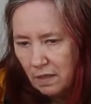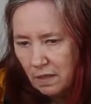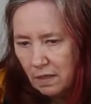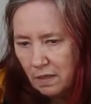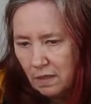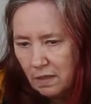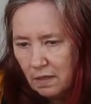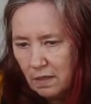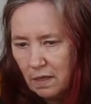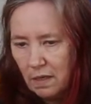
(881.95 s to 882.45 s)

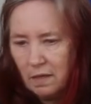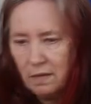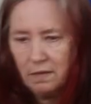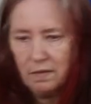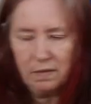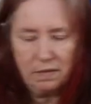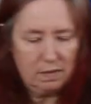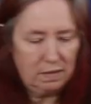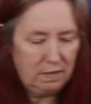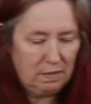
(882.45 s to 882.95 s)

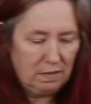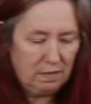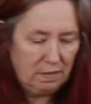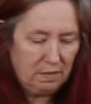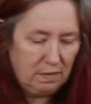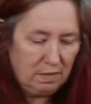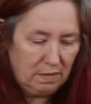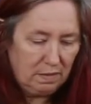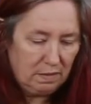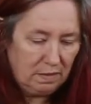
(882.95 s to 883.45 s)

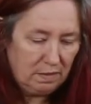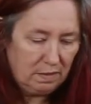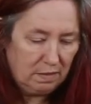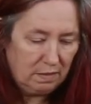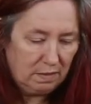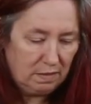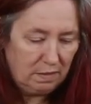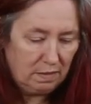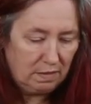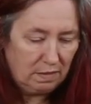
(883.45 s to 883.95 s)

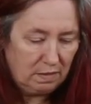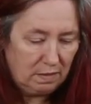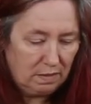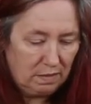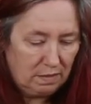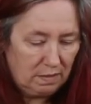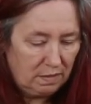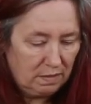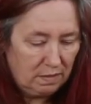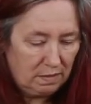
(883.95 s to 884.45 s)

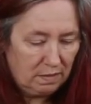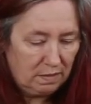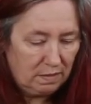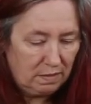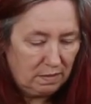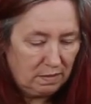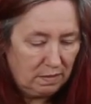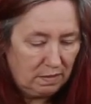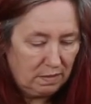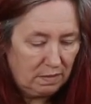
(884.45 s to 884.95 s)

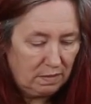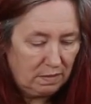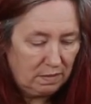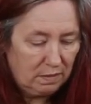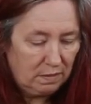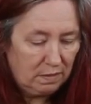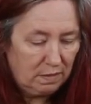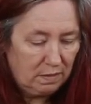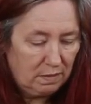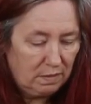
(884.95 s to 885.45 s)

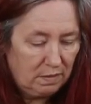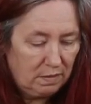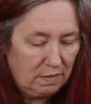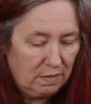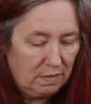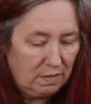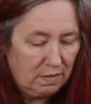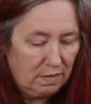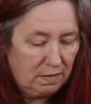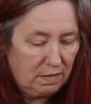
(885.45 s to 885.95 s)
[no speech]